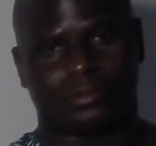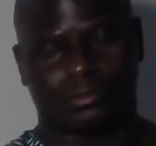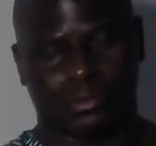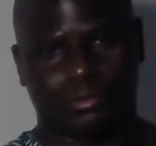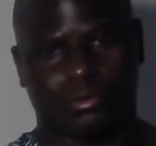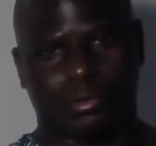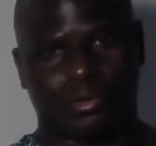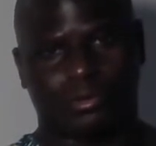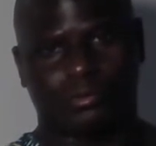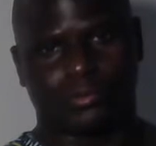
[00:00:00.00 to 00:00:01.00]
you
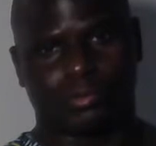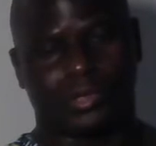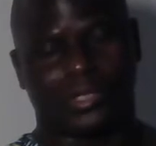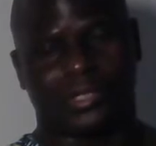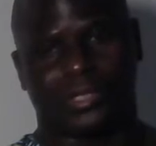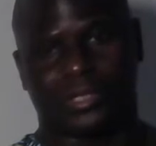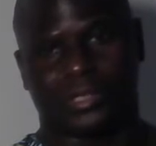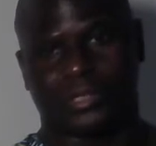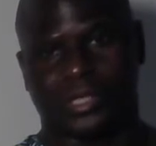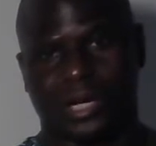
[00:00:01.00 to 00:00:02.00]
thought you were gonna get
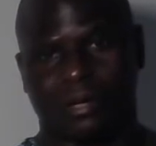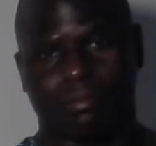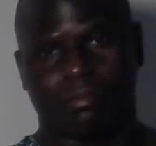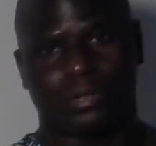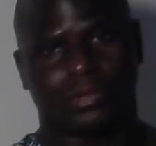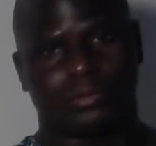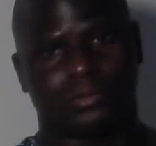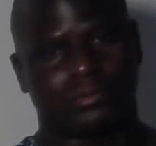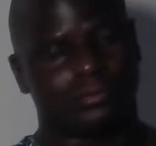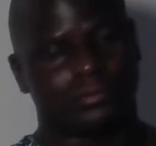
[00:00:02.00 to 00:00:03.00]
the job, but
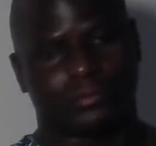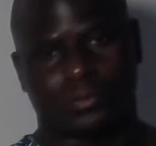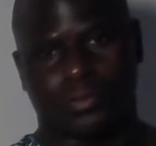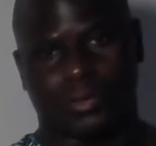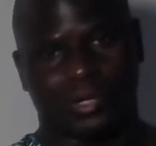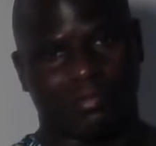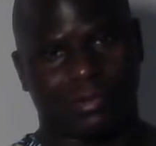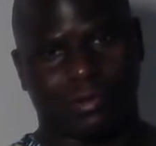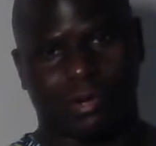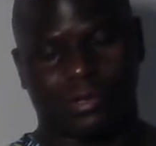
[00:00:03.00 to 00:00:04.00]
no one ever
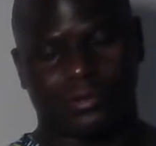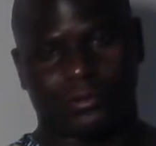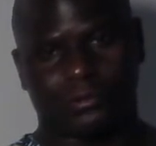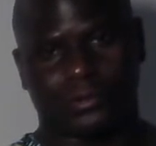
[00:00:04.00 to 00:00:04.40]
called.